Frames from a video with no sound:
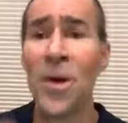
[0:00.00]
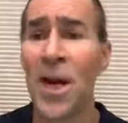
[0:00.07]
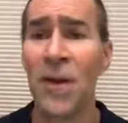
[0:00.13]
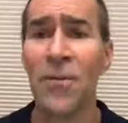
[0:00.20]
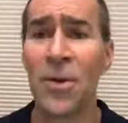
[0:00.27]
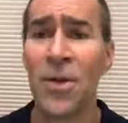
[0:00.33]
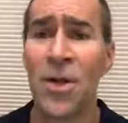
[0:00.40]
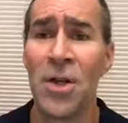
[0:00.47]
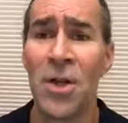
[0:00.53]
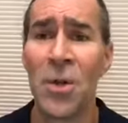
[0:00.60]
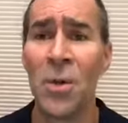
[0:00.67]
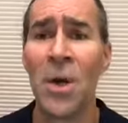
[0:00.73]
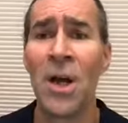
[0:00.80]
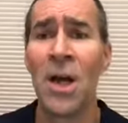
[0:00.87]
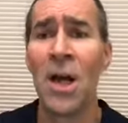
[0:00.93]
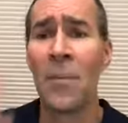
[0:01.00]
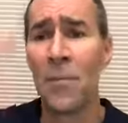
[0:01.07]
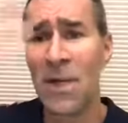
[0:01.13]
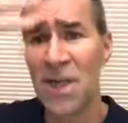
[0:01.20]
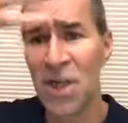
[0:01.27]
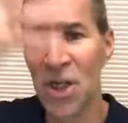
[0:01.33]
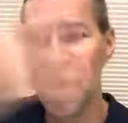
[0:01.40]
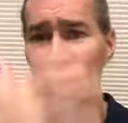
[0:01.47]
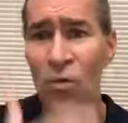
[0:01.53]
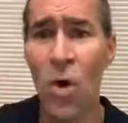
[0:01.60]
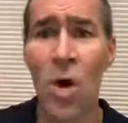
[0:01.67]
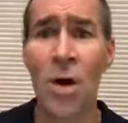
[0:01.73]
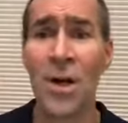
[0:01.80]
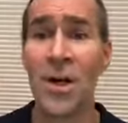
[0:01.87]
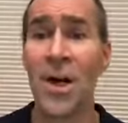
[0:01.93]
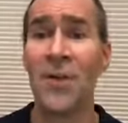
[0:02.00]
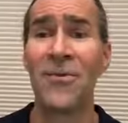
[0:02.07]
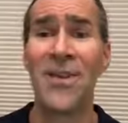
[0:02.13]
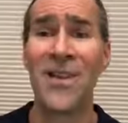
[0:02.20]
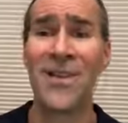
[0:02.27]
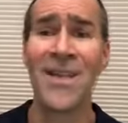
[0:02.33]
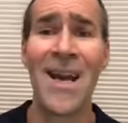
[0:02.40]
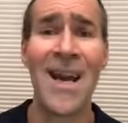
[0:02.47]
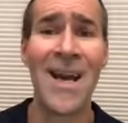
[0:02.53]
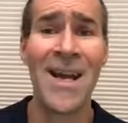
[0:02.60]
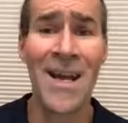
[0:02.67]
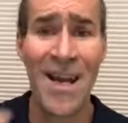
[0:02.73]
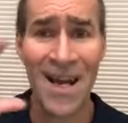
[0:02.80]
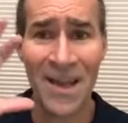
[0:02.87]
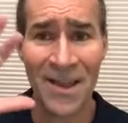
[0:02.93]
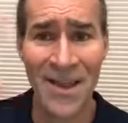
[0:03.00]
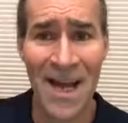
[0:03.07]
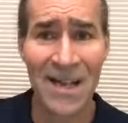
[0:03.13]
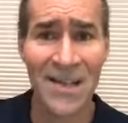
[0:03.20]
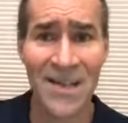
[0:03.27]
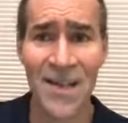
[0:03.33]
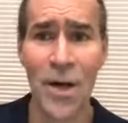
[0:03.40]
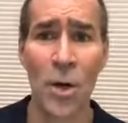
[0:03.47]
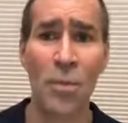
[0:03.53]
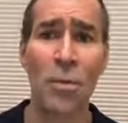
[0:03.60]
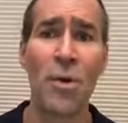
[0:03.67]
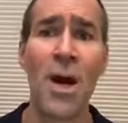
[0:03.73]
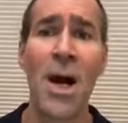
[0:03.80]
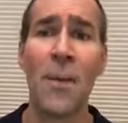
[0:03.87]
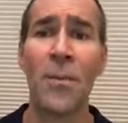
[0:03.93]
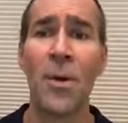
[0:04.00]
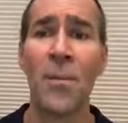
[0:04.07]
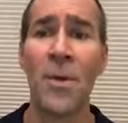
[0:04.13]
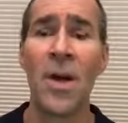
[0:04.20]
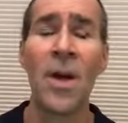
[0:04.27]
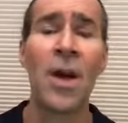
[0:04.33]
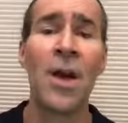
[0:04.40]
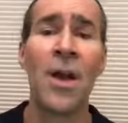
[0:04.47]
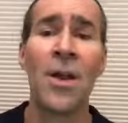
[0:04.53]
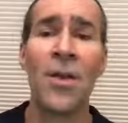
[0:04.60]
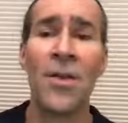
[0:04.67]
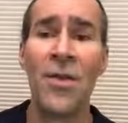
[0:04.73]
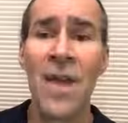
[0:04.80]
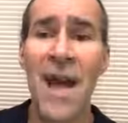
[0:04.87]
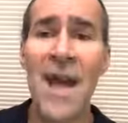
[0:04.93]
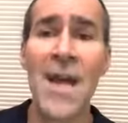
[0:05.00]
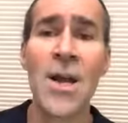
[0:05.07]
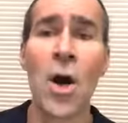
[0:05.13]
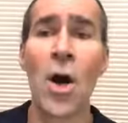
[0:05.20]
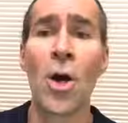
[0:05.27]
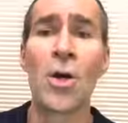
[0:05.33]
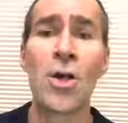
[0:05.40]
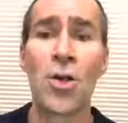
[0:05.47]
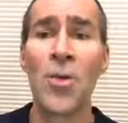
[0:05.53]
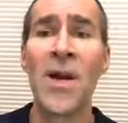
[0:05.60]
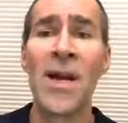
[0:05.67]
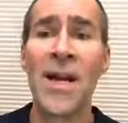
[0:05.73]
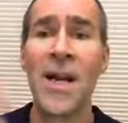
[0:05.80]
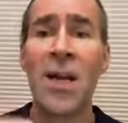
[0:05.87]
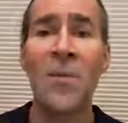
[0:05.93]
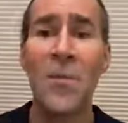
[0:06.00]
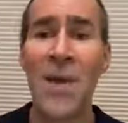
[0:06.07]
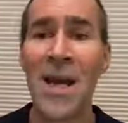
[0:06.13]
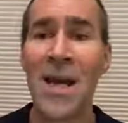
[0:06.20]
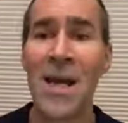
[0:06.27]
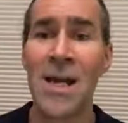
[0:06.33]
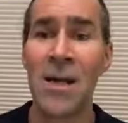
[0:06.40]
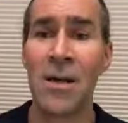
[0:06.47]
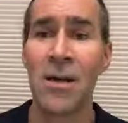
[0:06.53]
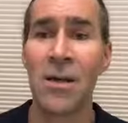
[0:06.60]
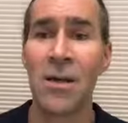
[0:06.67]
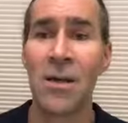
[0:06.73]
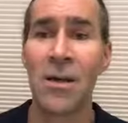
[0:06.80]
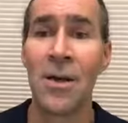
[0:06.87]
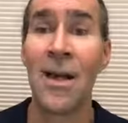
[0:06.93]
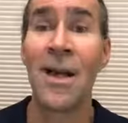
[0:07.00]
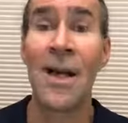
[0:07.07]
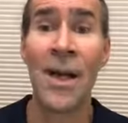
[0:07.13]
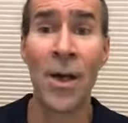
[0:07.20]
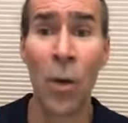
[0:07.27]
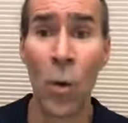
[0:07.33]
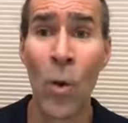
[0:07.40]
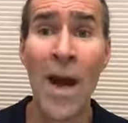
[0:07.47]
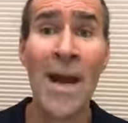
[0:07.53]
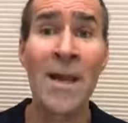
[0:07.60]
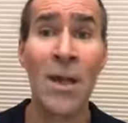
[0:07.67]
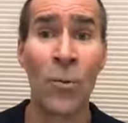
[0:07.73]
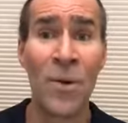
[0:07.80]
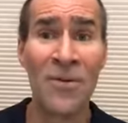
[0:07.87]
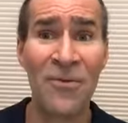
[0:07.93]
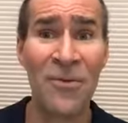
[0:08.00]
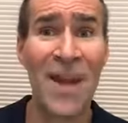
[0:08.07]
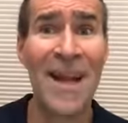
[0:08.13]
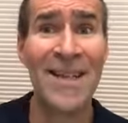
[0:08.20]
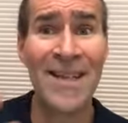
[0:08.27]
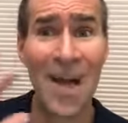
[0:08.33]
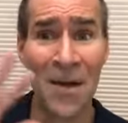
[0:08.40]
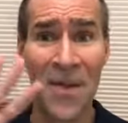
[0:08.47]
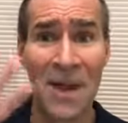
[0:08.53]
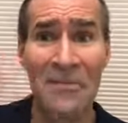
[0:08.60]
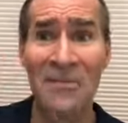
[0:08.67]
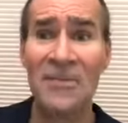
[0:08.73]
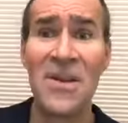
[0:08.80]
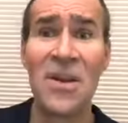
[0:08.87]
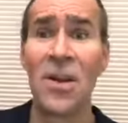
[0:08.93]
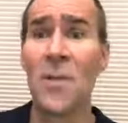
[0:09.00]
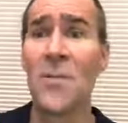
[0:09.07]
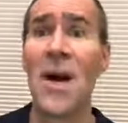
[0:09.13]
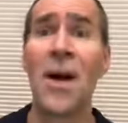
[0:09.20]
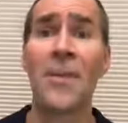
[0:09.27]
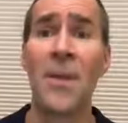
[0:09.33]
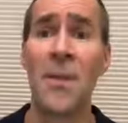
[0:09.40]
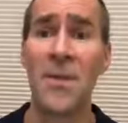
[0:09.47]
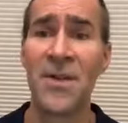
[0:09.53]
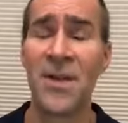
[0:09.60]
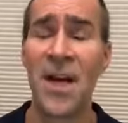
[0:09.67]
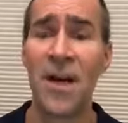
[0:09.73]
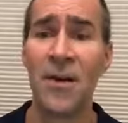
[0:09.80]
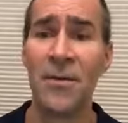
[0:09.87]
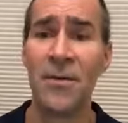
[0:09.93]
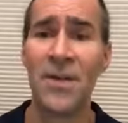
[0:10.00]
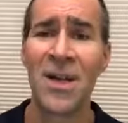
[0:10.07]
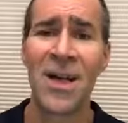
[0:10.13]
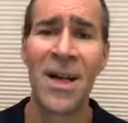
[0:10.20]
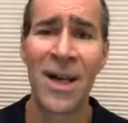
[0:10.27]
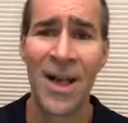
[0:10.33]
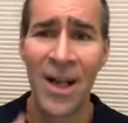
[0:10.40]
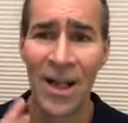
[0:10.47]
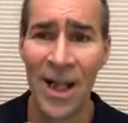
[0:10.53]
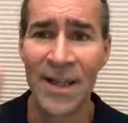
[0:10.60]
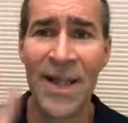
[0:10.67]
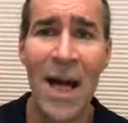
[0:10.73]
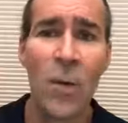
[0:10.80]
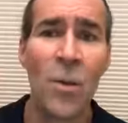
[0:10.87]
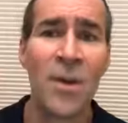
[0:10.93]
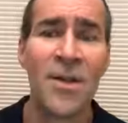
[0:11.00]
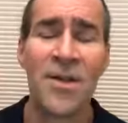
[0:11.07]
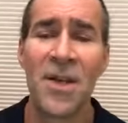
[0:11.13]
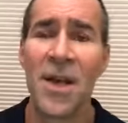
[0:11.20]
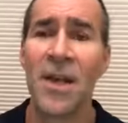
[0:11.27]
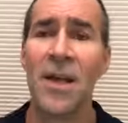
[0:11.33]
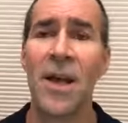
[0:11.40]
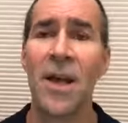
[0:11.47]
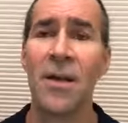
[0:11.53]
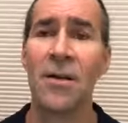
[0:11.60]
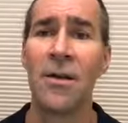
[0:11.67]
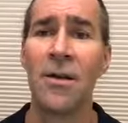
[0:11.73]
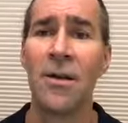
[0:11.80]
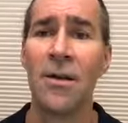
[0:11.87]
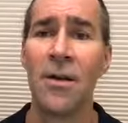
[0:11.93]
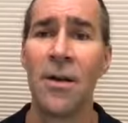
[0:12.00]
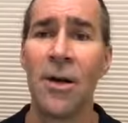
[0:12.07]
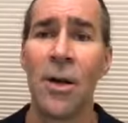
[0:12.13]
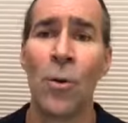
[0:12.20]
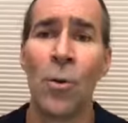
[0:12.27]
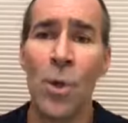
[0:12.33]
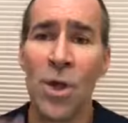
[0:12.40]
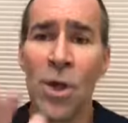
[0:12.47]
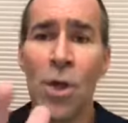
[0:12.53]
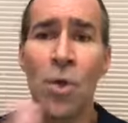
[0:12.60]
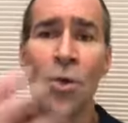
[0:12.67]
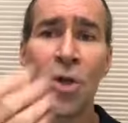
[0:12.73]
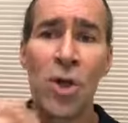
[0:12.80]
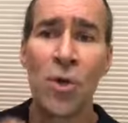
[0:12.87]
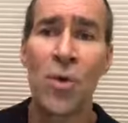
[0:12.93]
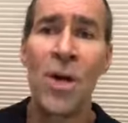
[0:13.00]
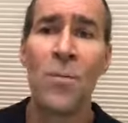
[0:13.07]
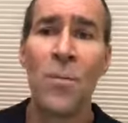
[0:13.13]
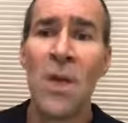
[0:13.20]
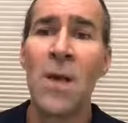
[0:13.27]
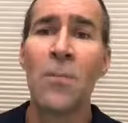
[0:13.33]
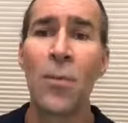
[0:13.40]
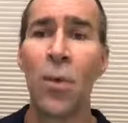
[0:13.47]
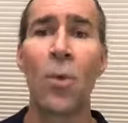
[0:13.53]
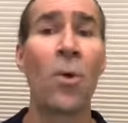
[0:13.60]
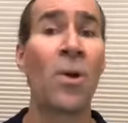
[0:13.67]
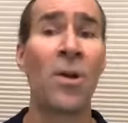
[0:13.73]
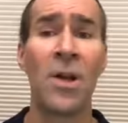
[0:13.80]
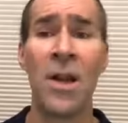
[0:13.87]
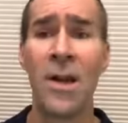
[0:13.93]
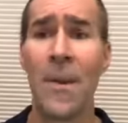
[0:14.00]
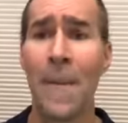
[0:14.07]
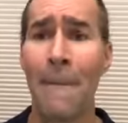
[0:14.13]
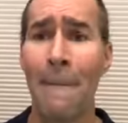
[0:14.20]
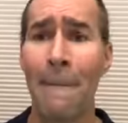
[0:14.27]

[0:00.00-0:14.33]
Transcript: whatever to you, be strong enough to say, that's their problem. They are treating me in a way that reflects how they feel about themselves. Let that one sink in. When you treat me poorly,